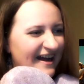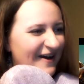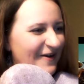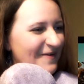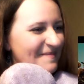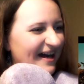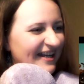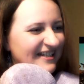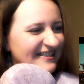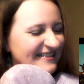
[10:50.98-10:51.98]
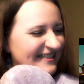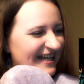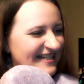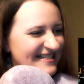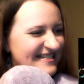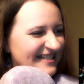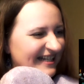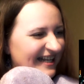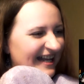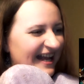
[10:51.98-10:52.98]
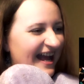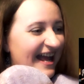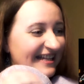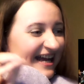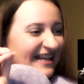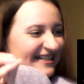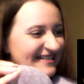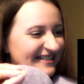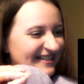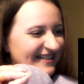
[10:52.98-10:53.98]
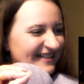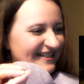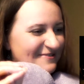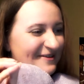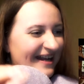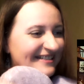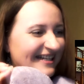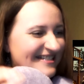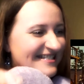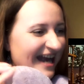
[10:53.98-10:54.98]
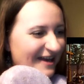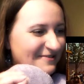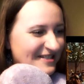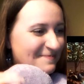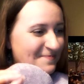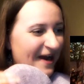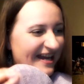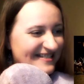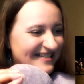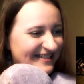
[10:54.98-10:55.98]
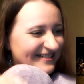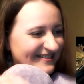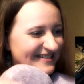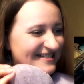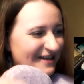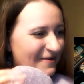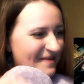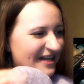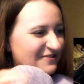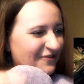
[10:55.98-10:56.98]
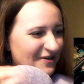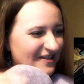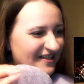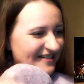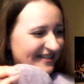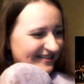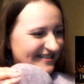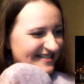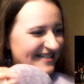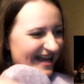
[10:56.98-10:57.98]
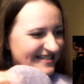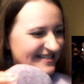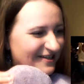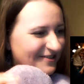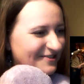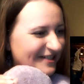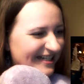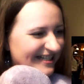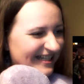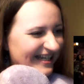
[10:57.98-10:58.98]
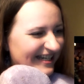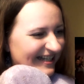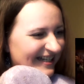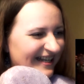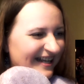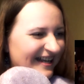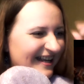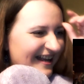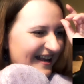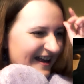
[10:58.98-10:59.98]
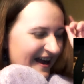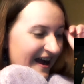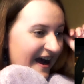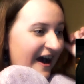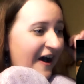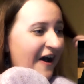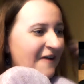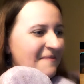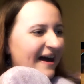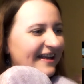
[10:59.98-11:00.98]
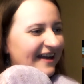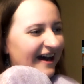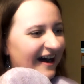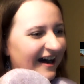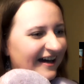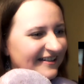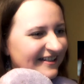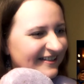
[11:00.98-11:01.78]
Oh my goodness. And I read that Psy was praising Yoongi so much for learning this dance so quickly. Oh my god!